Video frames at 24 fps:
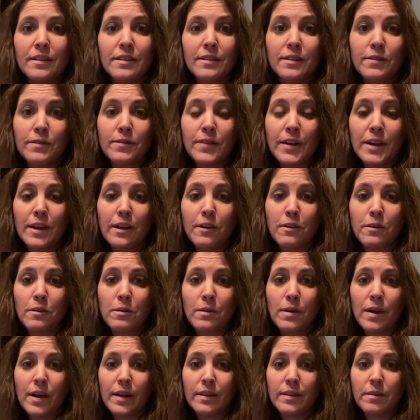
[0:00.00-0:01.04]
the
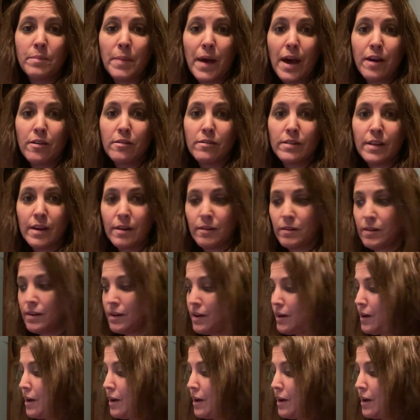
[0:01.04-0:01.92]
video and the pattern that